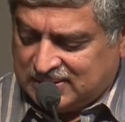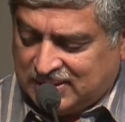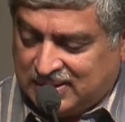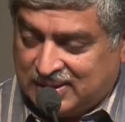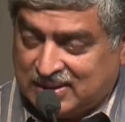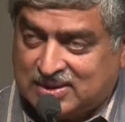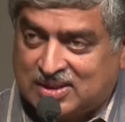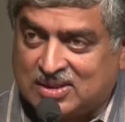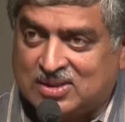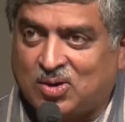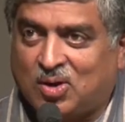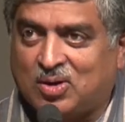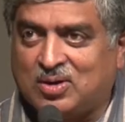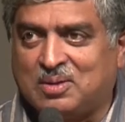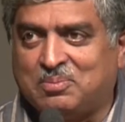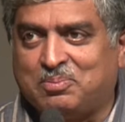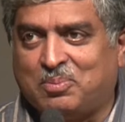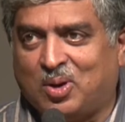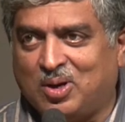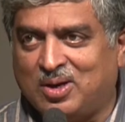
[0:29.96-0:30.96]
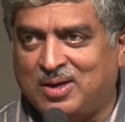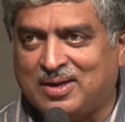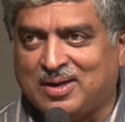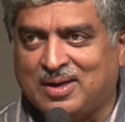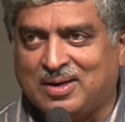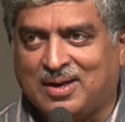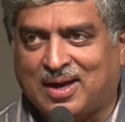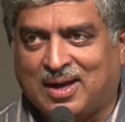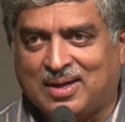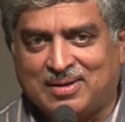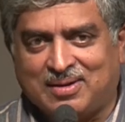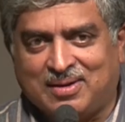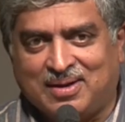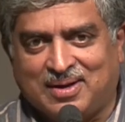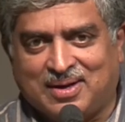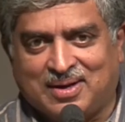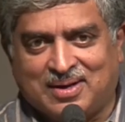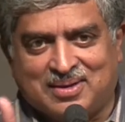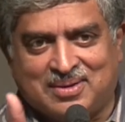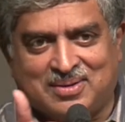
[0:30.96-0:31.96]
See, this is not a political
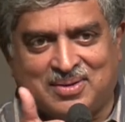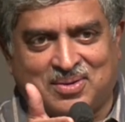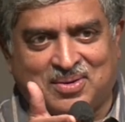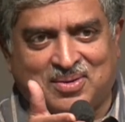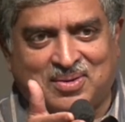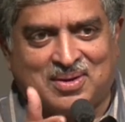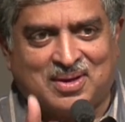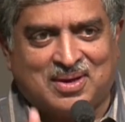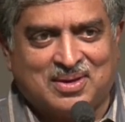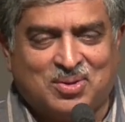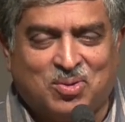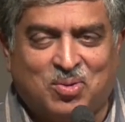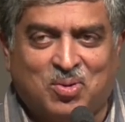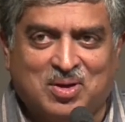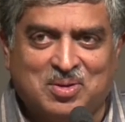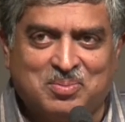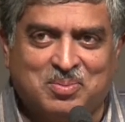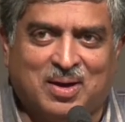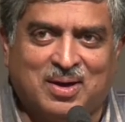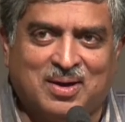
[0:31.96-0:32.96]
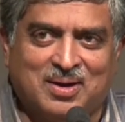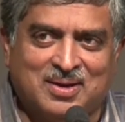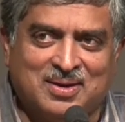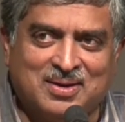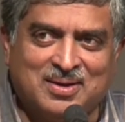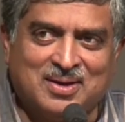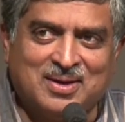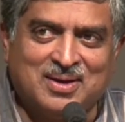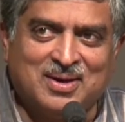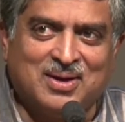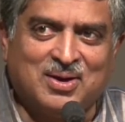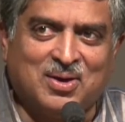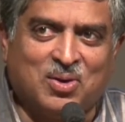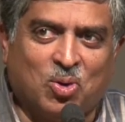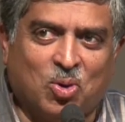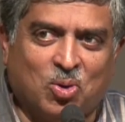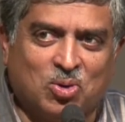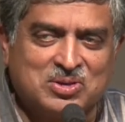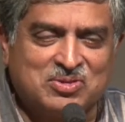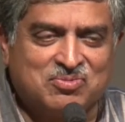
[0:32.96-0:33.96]
gathering, and you know, I don't want my
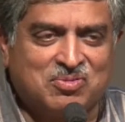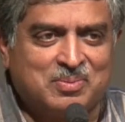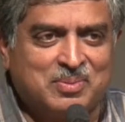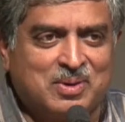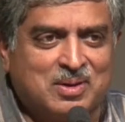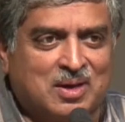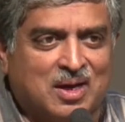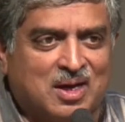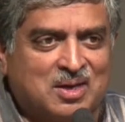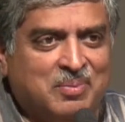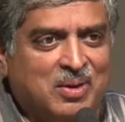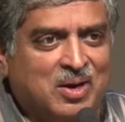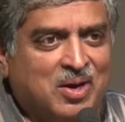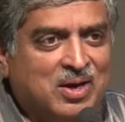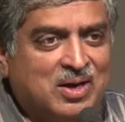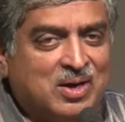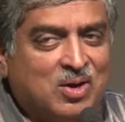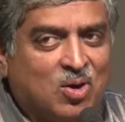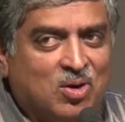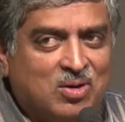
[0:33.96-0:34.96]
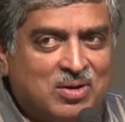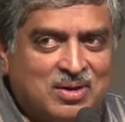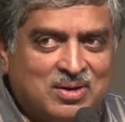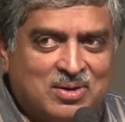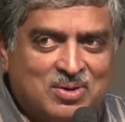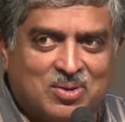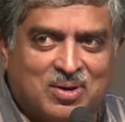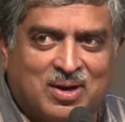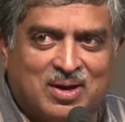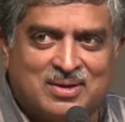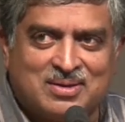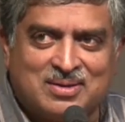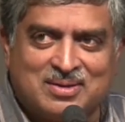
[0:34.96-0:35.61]
host from the Carmelite order to get.